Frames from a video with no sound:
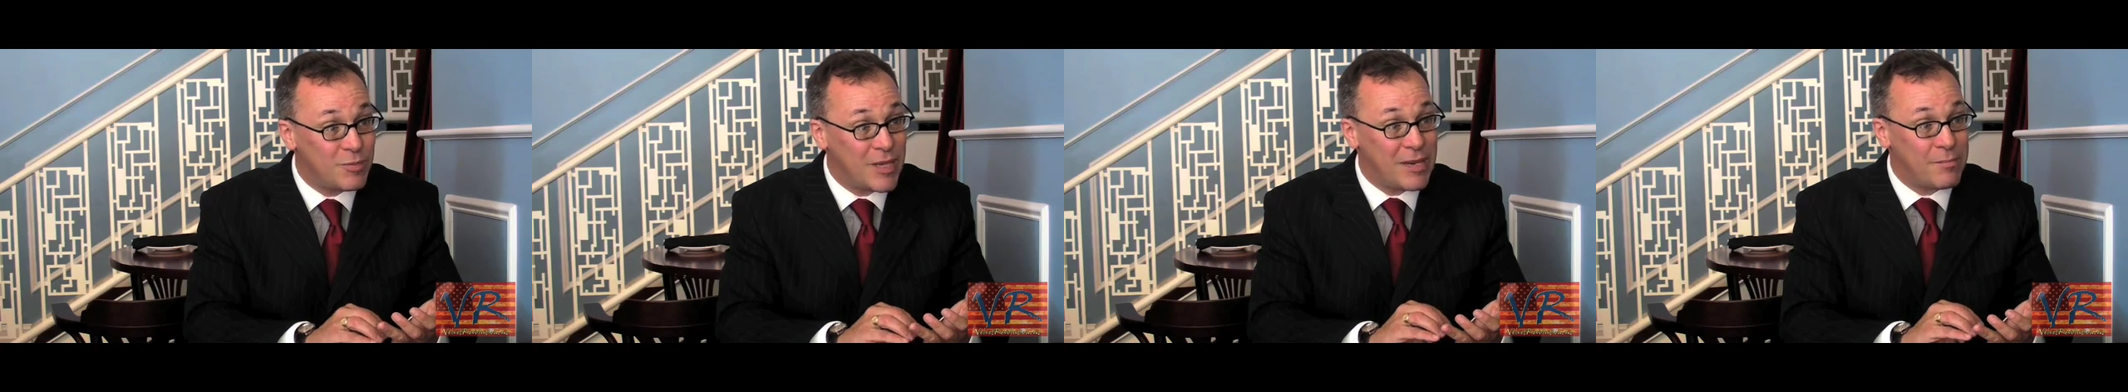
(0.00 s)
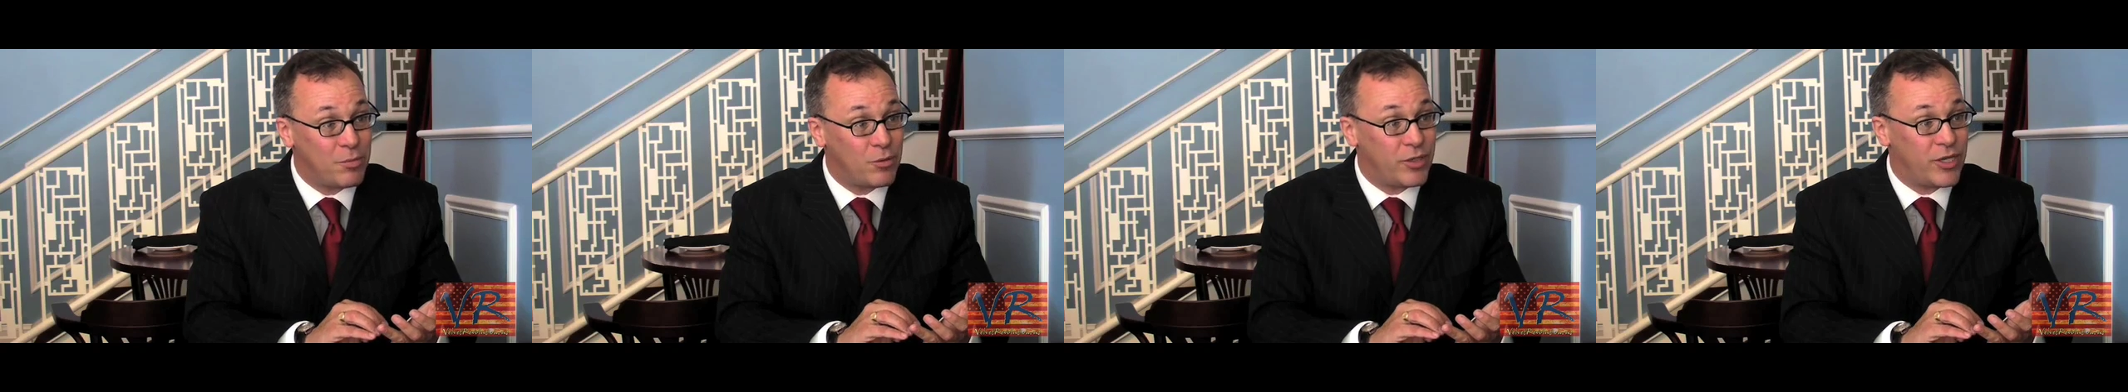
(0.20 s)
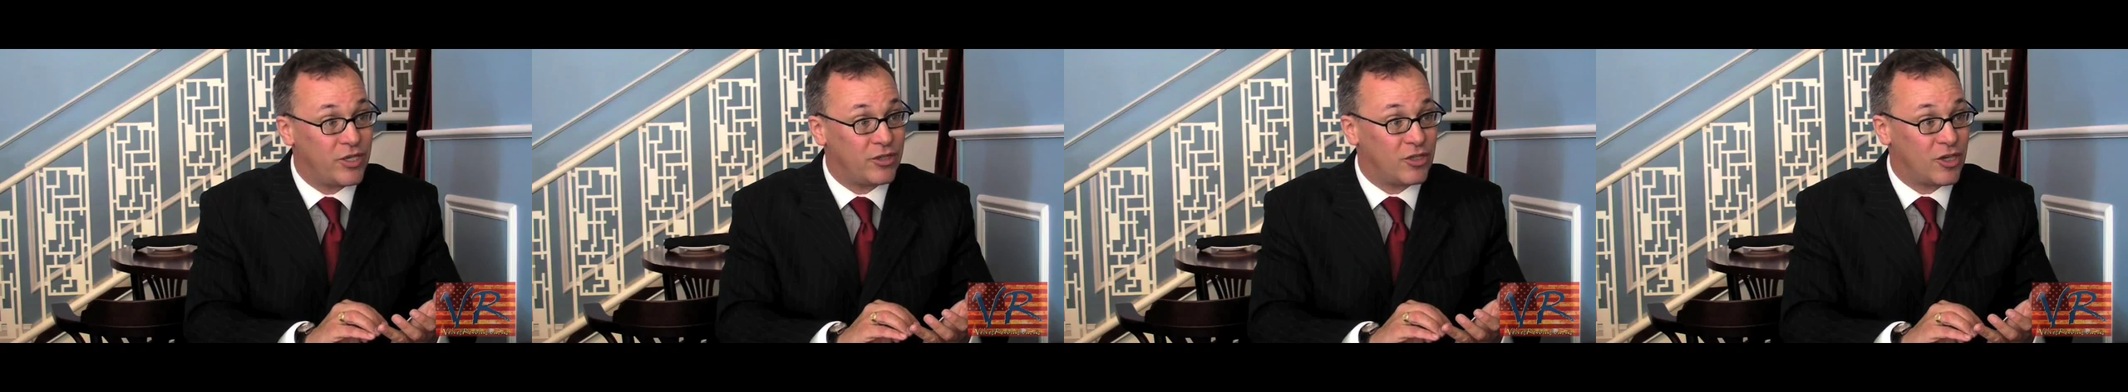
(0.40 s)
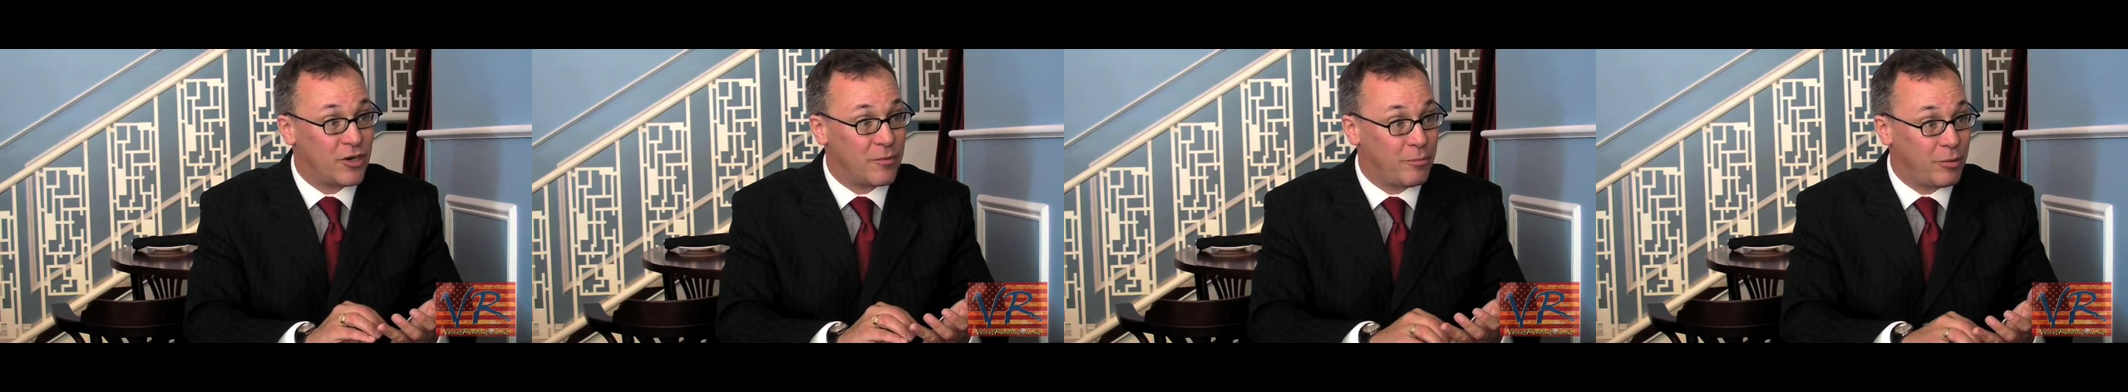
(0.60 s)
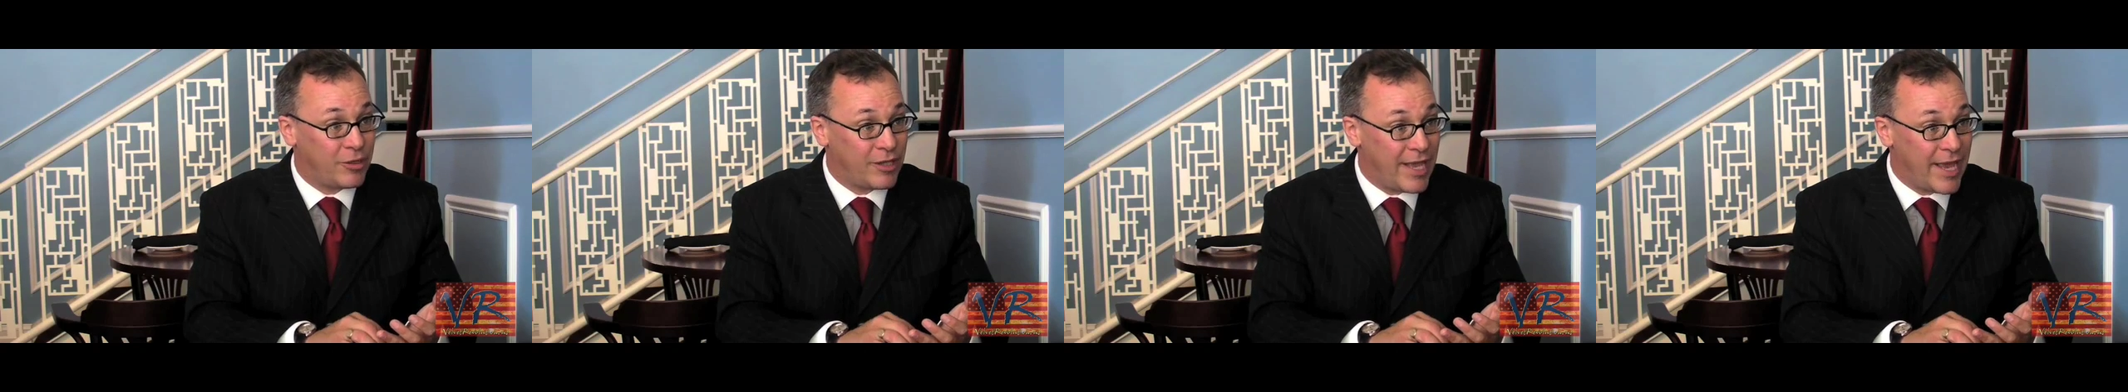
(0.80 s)
people in
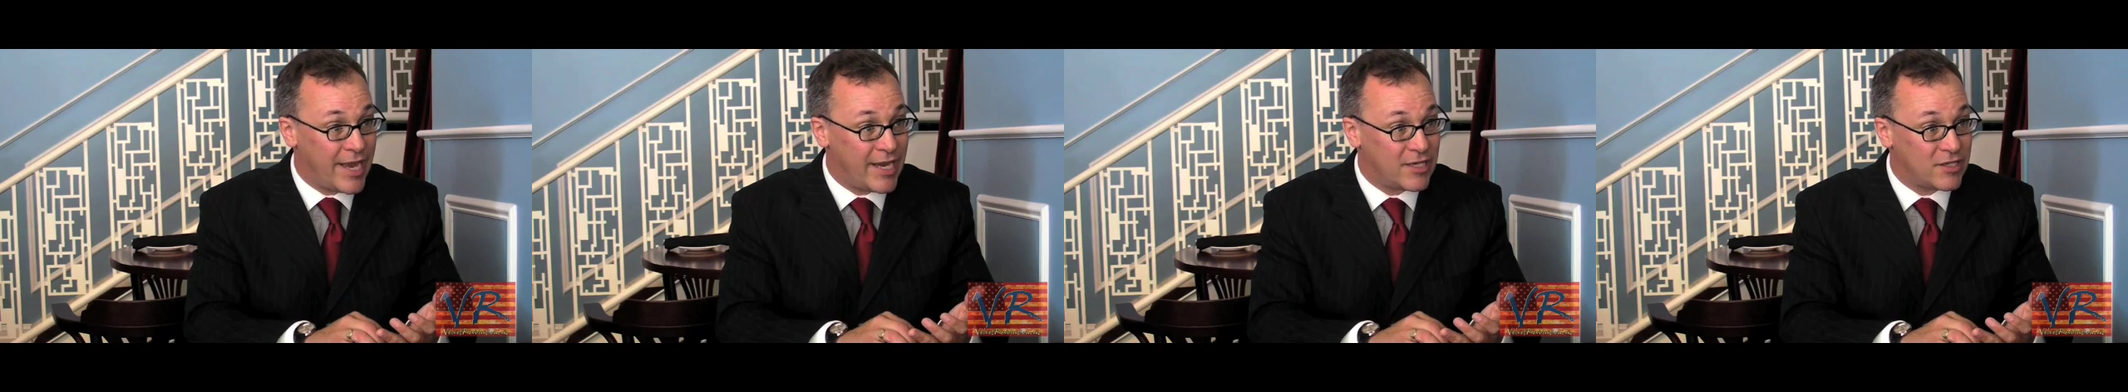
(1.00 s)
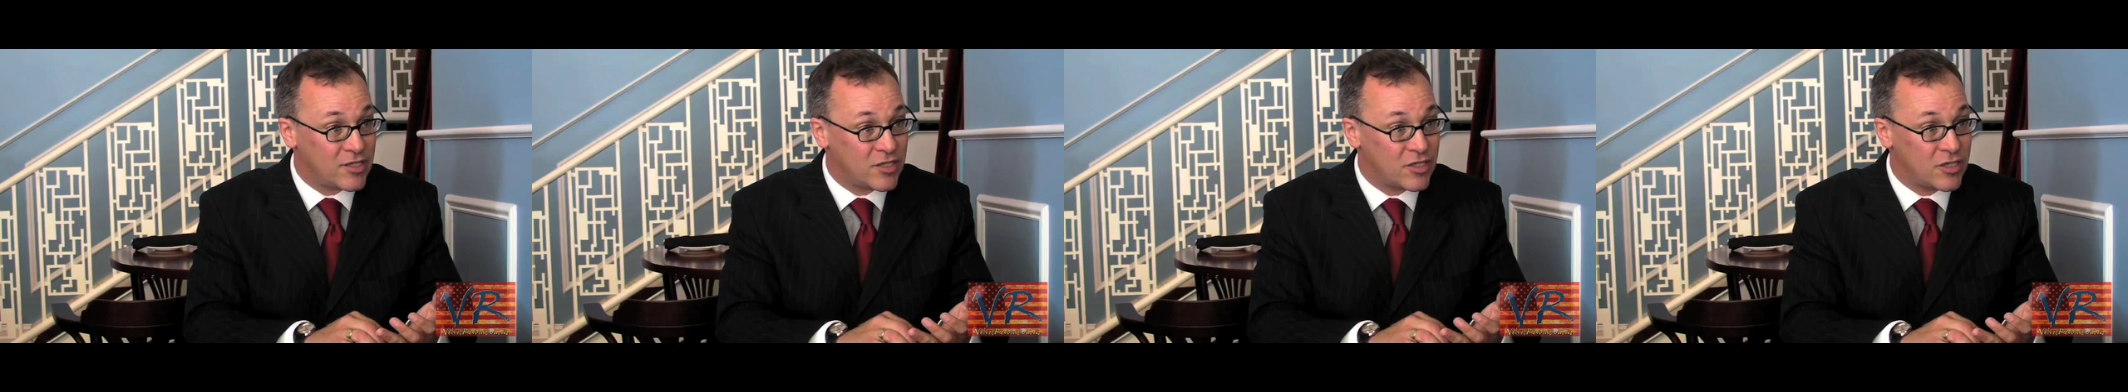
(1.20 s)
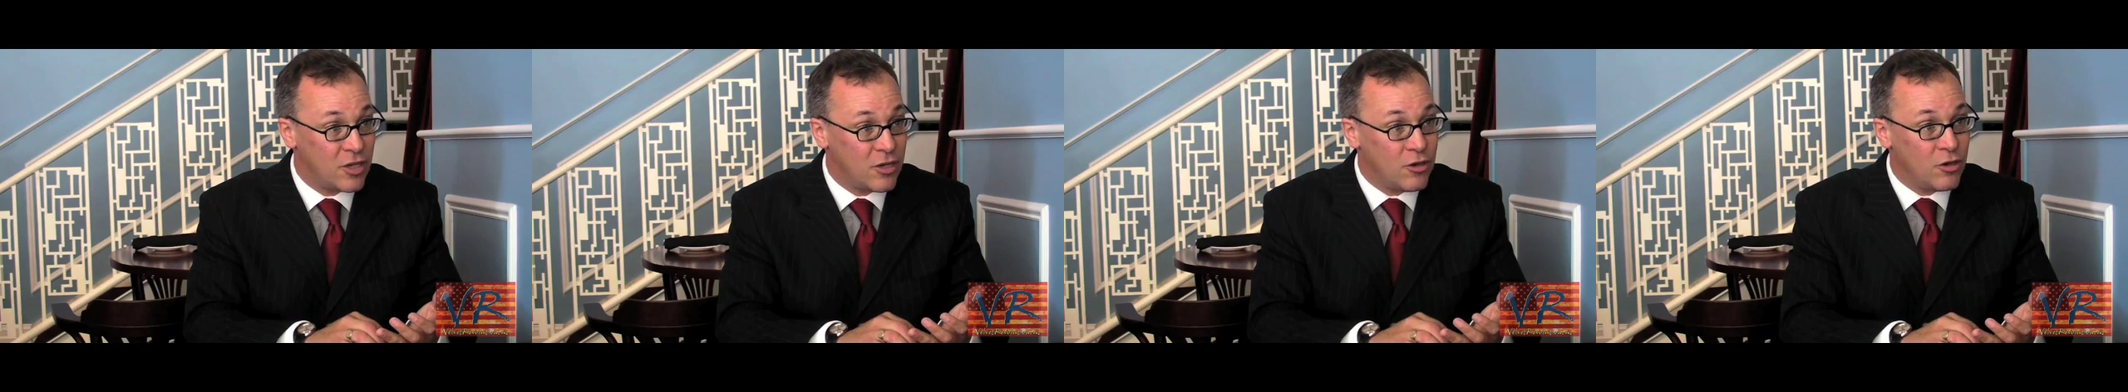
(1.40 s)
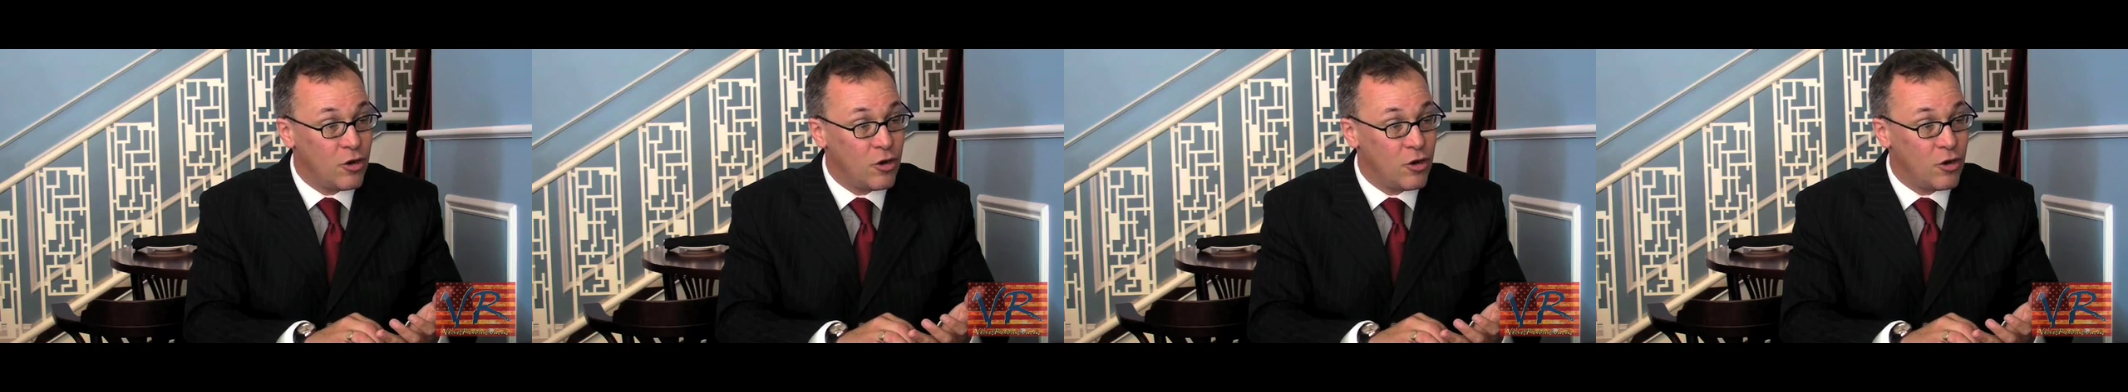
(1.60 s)
their place